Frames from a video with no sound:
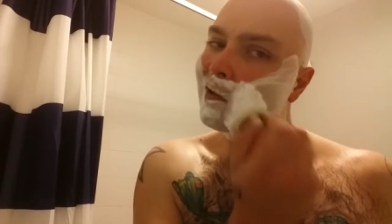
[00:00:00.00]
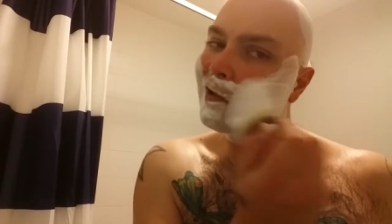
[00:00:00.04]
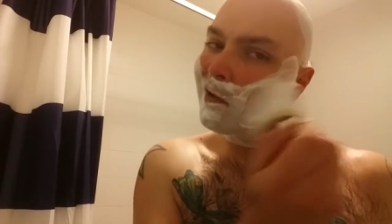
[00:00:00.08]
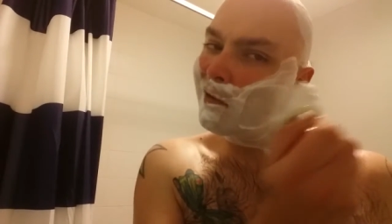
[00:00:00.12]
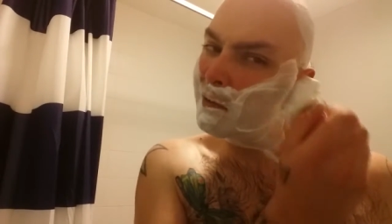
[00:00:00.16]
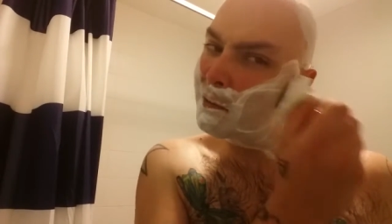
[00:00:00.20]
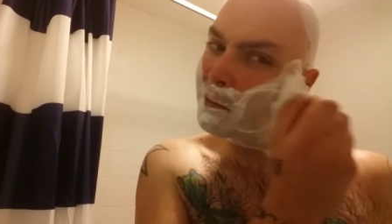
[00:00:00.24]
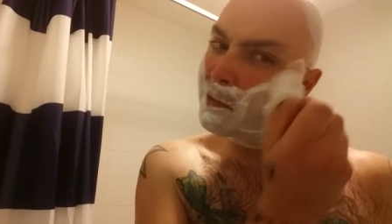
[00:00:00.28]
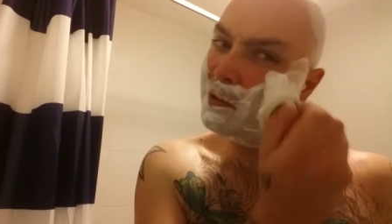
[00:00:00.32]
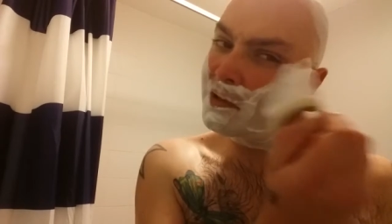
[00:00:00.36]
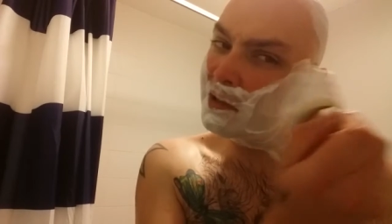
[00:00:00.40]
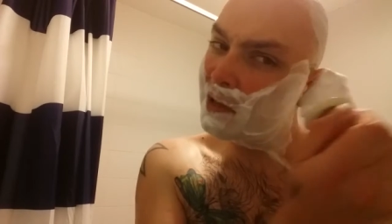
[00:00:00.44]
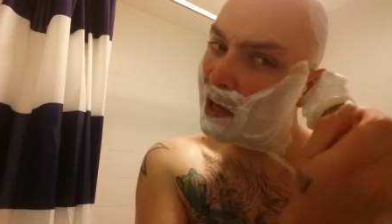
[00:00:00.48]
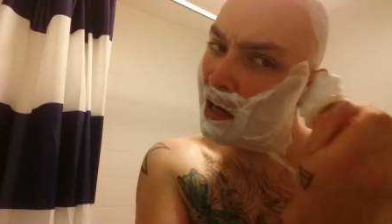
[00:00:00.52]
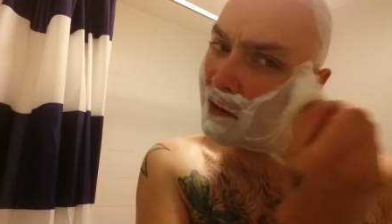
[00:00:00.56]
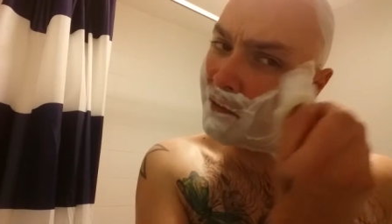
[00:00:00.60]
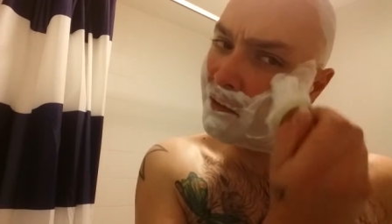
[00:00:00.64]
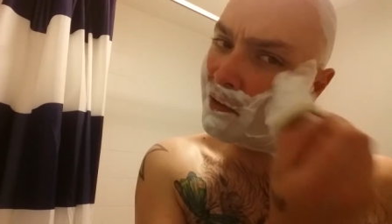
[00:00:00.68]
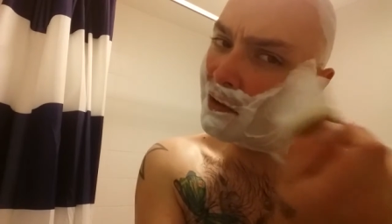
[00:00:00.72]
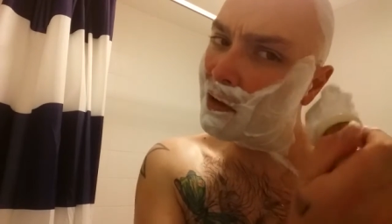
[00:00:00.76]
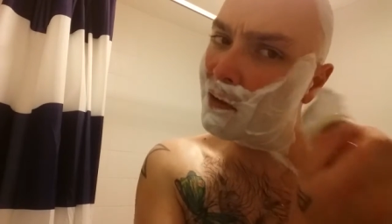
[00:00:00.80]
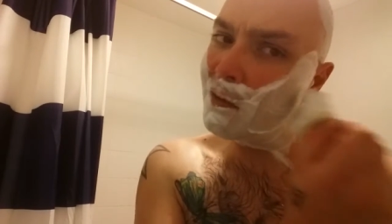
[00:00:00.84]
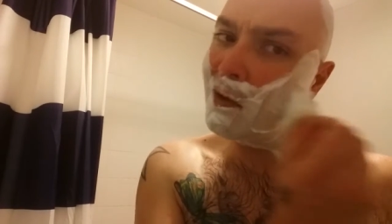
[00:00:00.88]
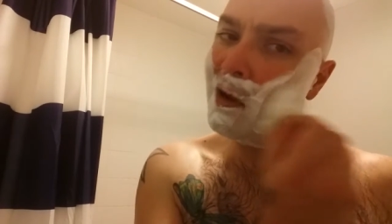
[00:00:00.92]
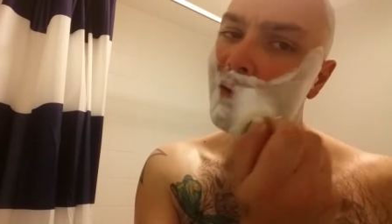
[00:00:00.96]
I'll have a shave
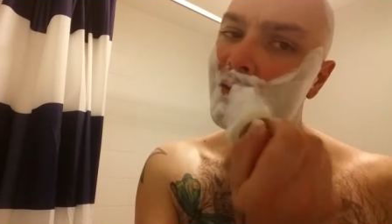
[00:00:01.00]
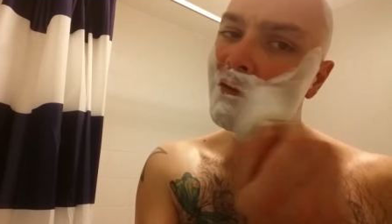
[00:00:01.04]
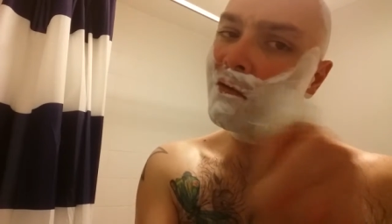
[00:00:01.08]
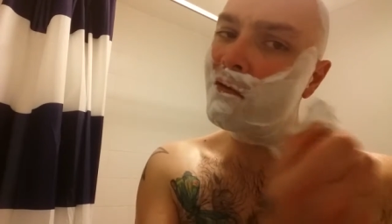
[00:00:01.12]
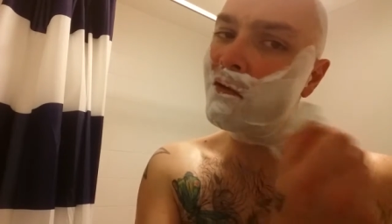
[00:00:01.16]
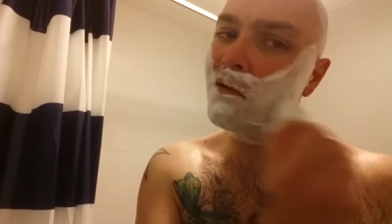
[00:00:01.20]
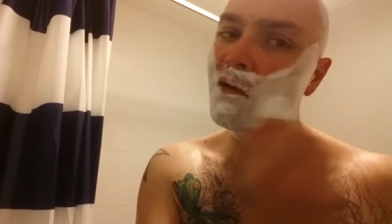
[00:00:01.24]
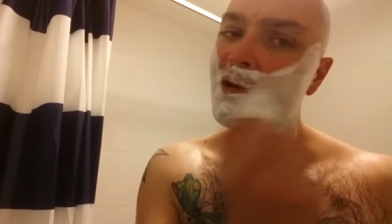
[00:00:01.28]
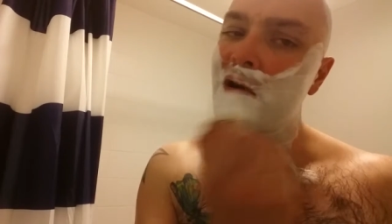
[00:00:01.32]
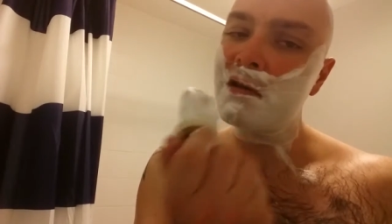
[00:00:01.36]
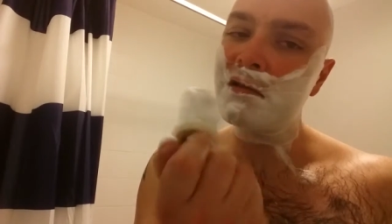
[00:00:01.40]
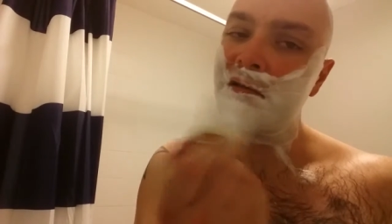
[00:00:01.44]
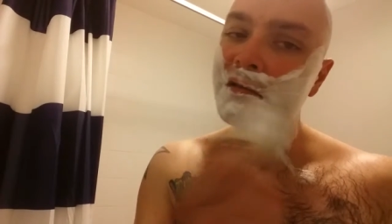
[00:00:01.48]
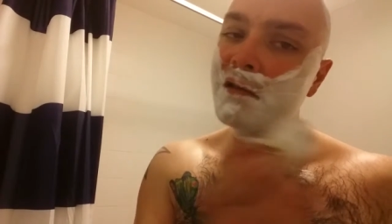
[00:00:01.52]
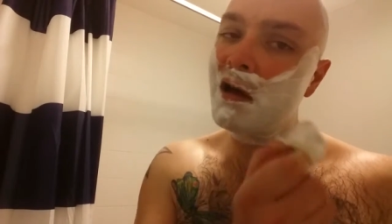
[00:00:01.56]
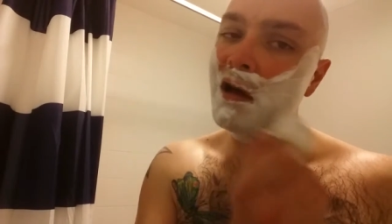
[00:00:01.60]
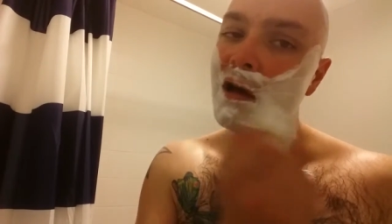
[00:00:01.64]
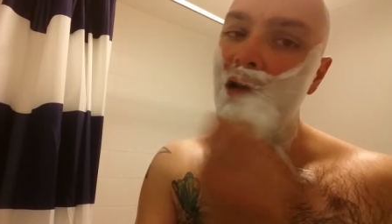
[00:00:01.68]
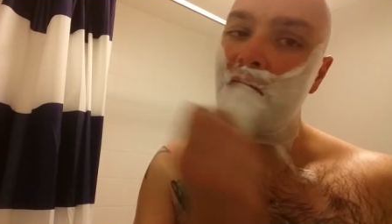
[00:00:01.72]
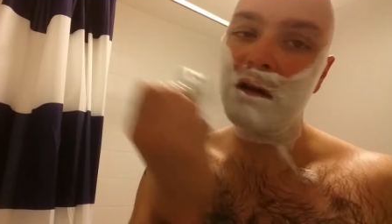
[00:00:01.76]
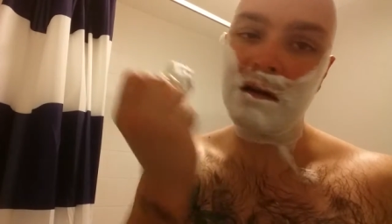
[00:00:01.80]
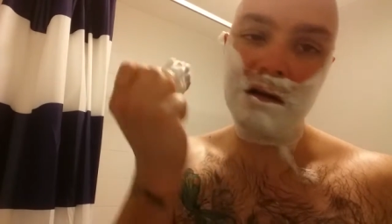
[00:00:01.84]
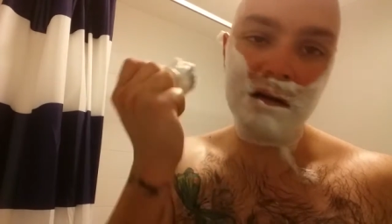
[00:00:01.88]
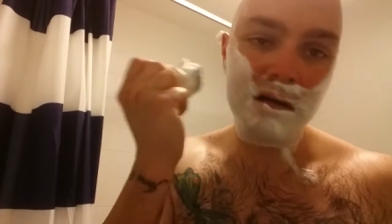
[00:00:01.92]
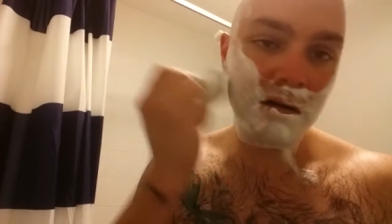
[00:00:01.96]
underway before I
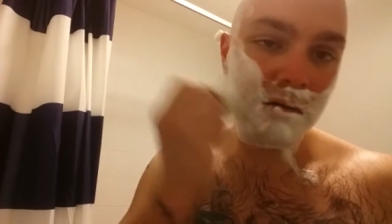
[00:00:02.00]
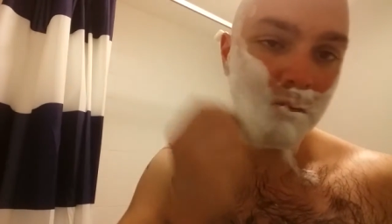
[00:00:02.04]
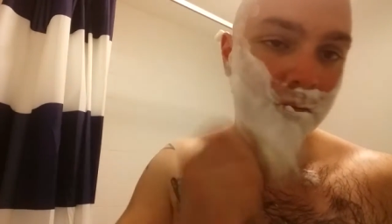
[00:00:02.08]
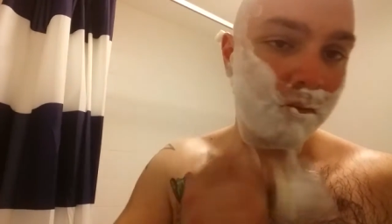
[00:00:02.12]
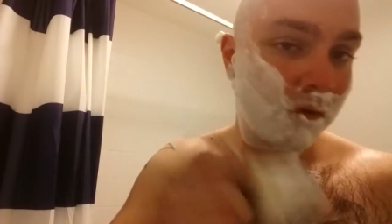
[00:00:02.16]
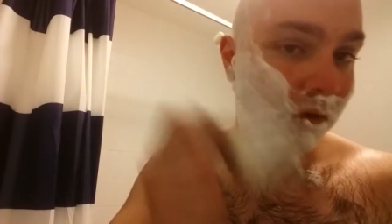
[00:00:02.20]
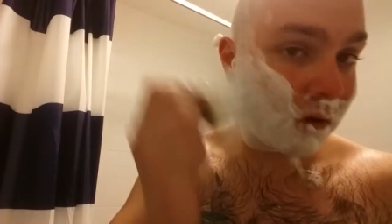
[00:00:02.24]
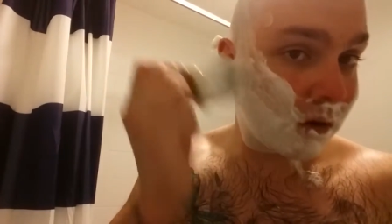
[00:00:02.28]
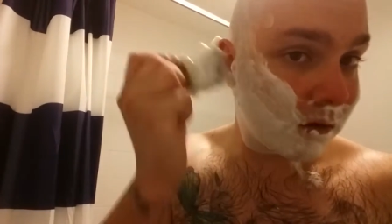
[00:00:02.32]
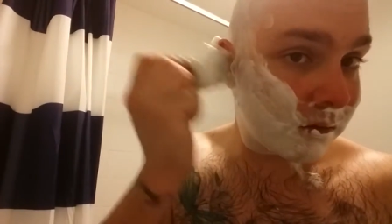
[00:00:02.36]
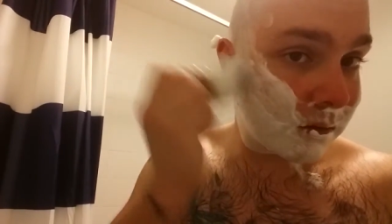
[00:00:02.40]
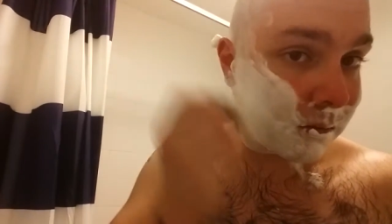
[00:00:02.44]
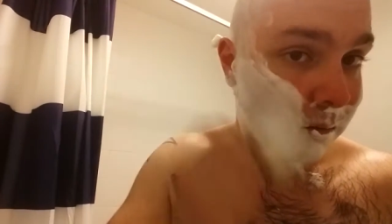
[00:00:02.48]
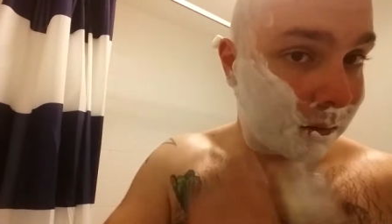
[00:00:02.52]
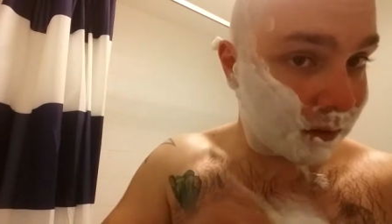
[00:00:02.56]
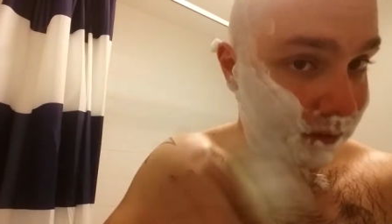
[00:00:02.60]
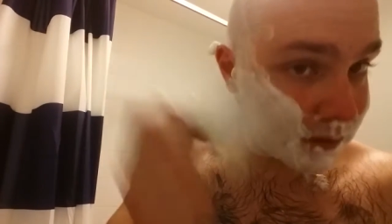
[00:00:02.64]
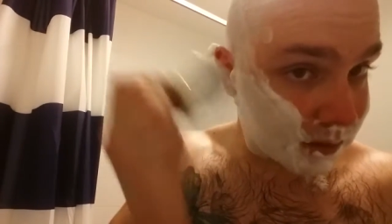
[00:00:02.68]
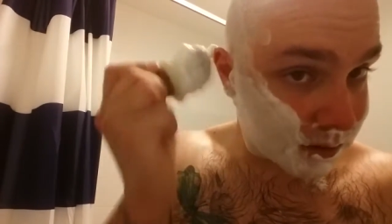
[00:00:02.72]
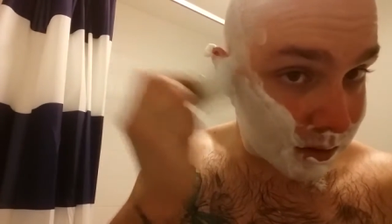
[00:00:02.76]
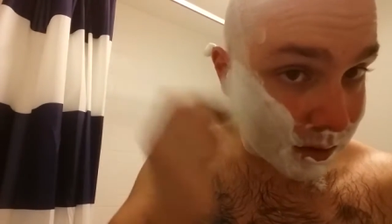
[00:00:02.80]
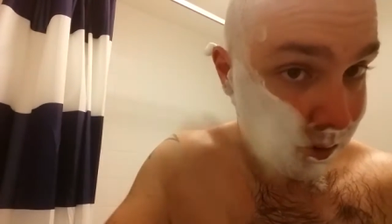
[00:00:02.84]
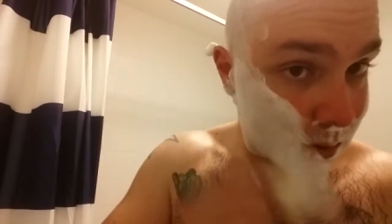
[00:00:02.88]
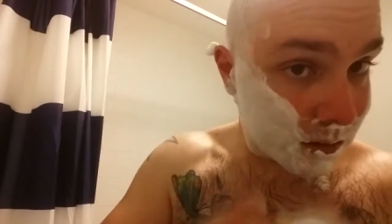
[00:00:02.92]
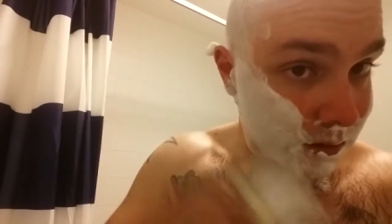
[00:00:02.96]
start looking at private
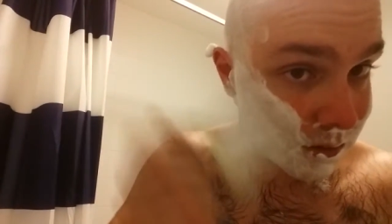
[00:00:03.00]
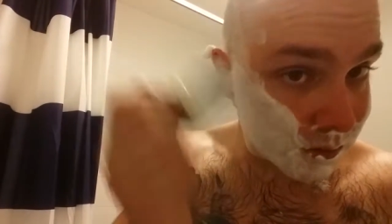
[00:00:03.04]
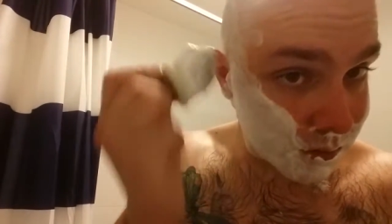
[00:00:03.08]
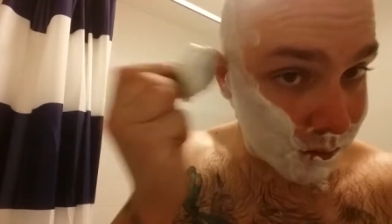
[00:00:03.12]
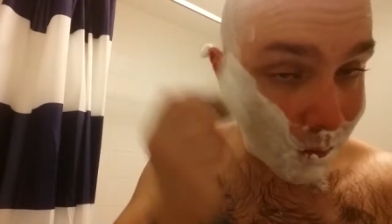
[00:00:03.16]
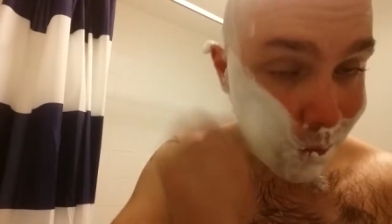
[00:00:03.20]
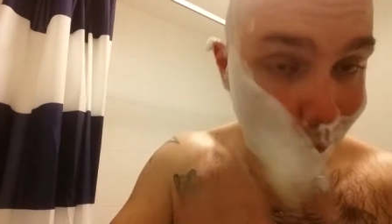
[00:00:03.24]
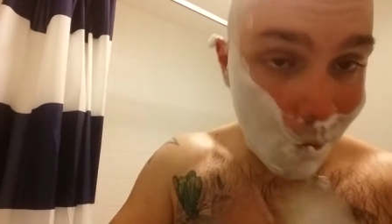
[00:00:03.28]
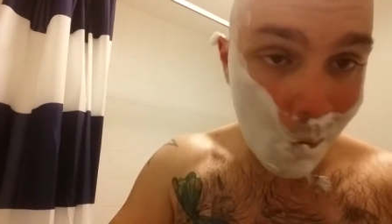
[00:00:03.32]
messages.